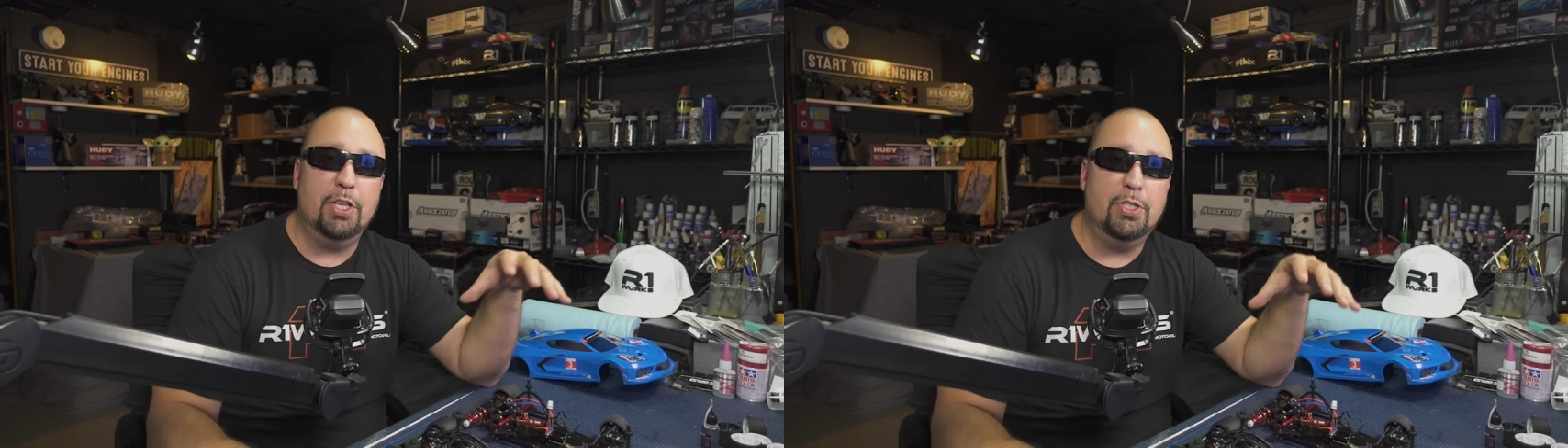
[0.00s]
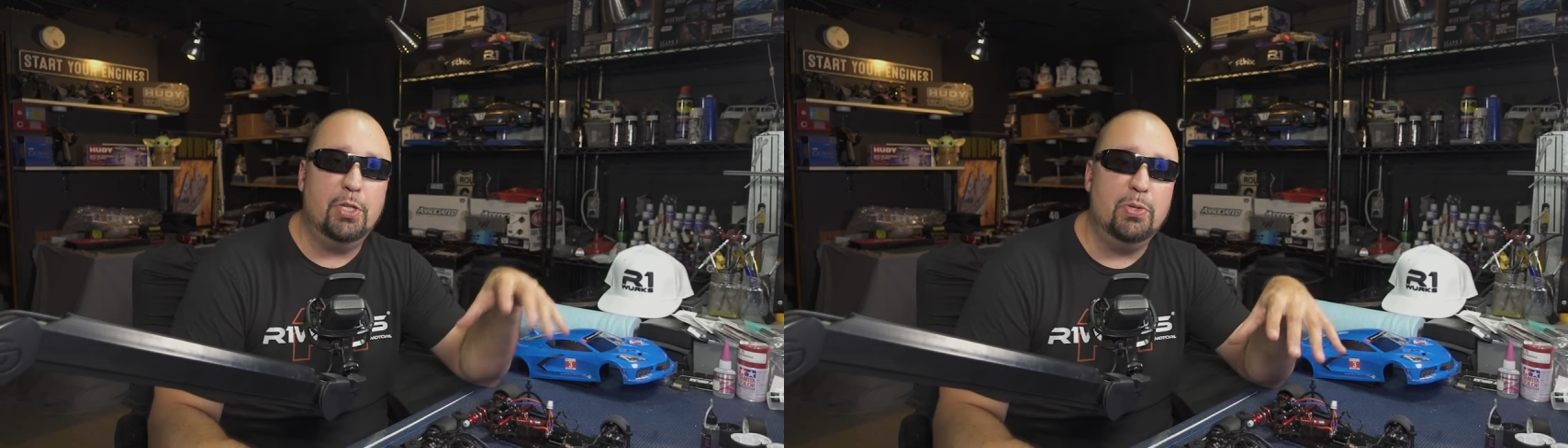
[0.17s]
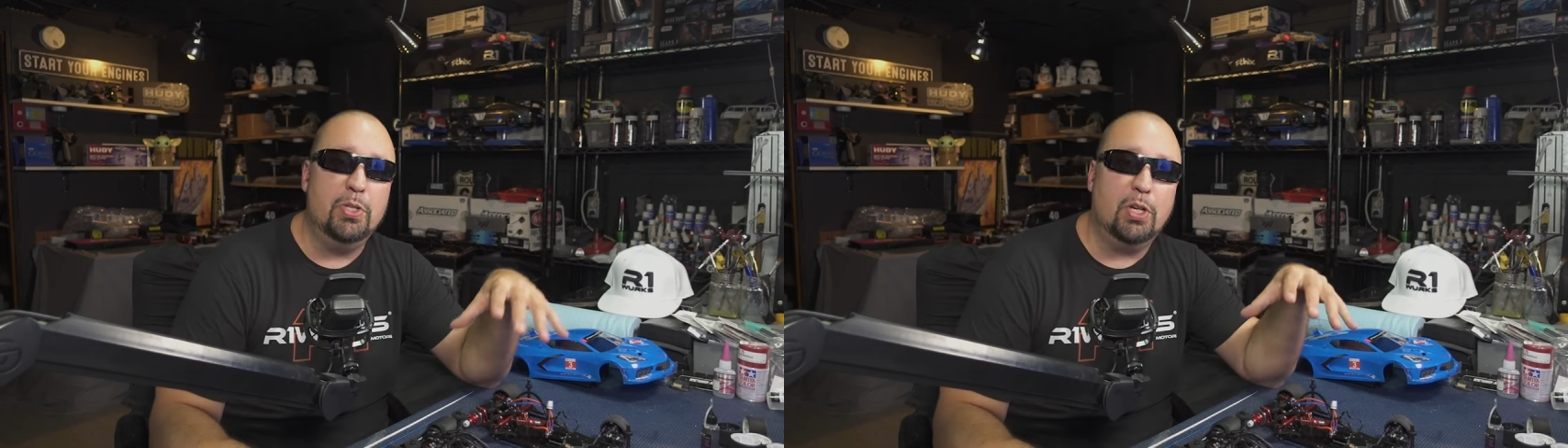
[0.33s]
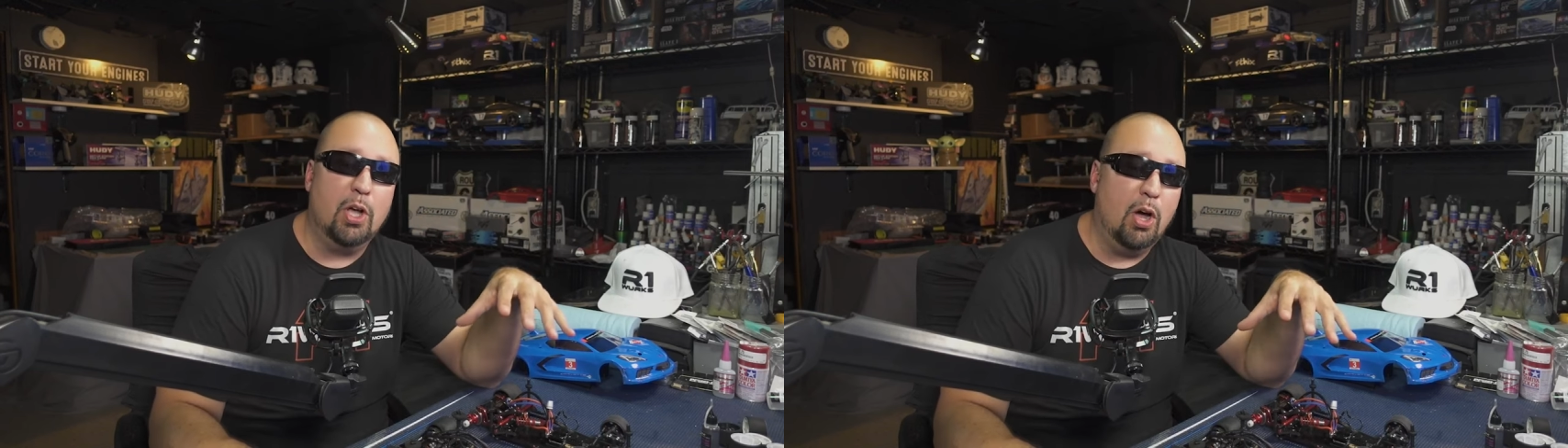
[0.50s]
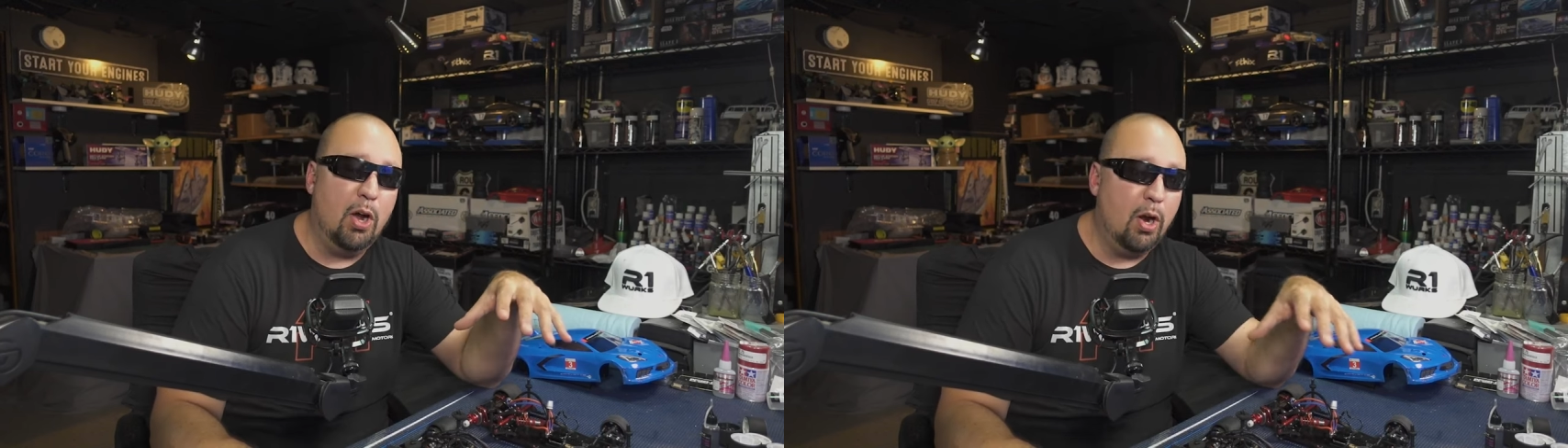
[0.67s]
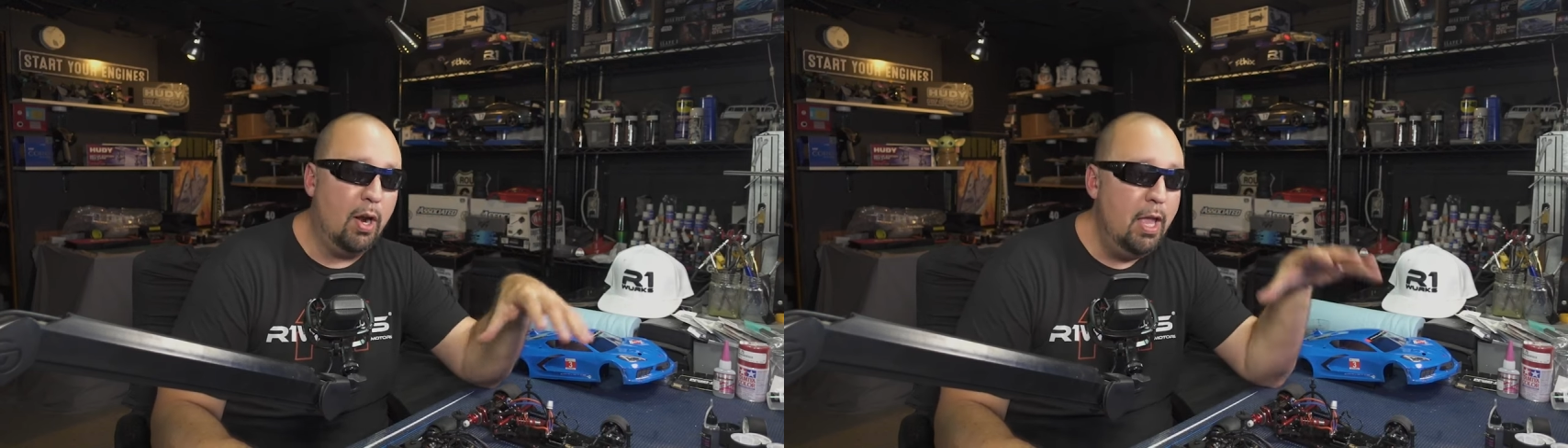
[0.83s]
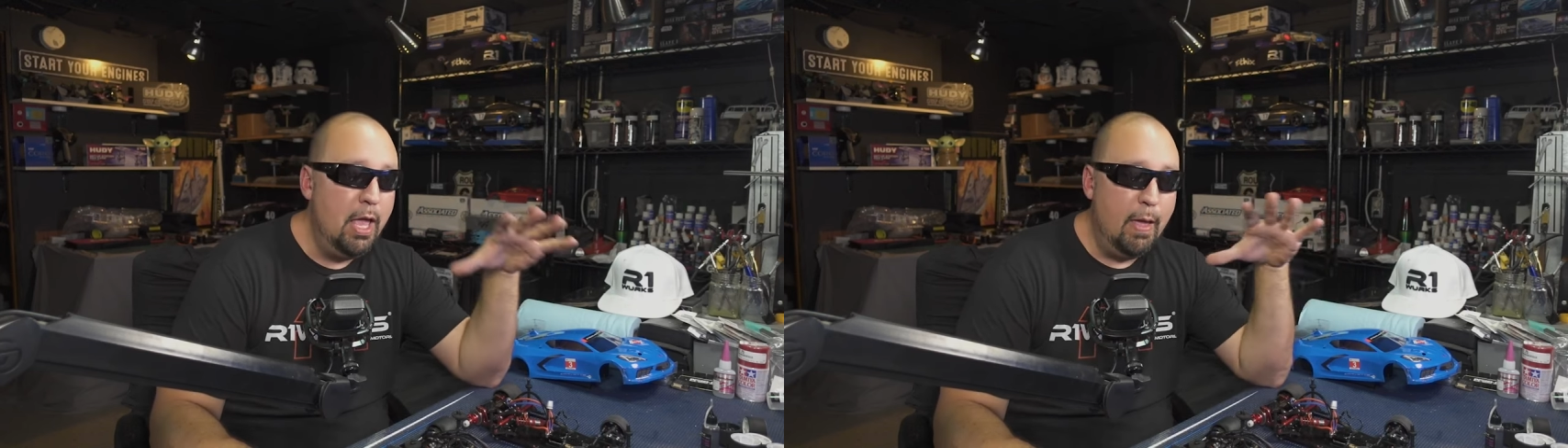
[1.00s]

to the car,